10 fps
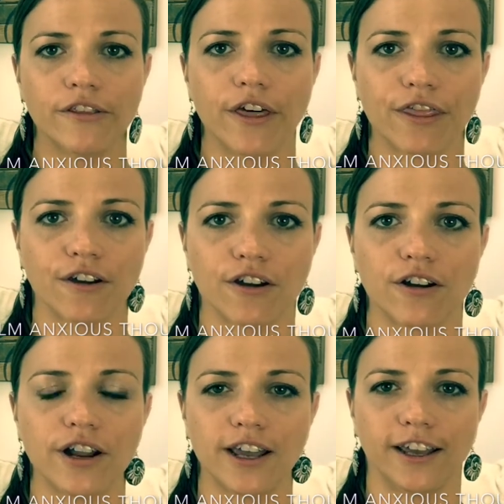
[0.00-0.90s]
The
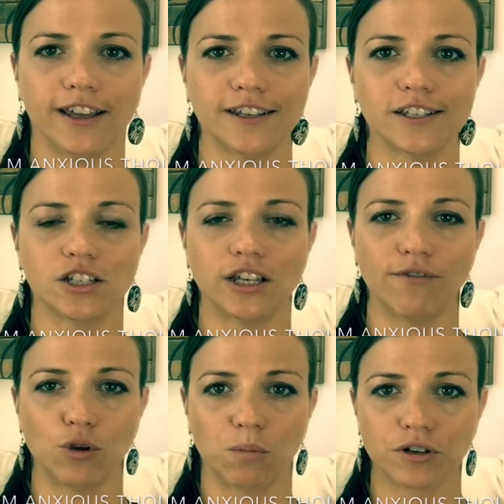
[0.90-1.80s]
third is to
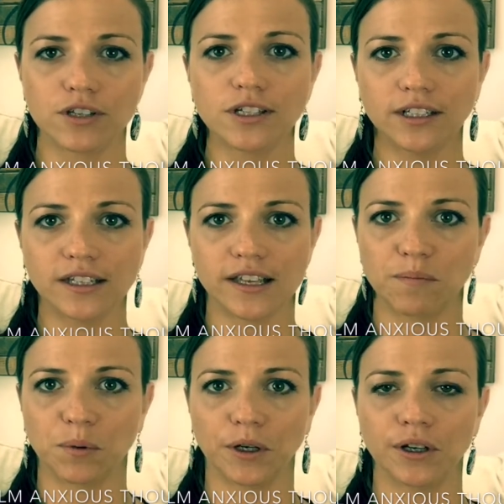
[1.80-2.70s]
give you a personal
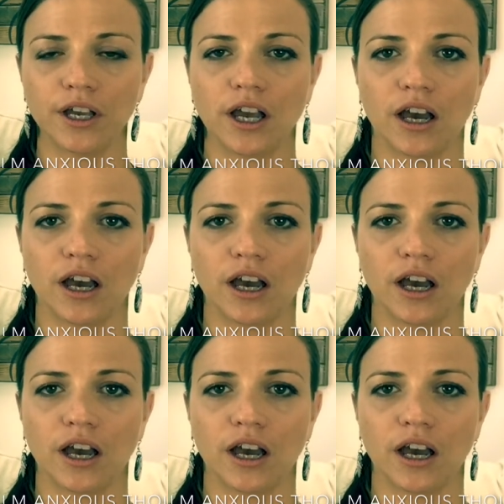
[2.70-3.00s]
example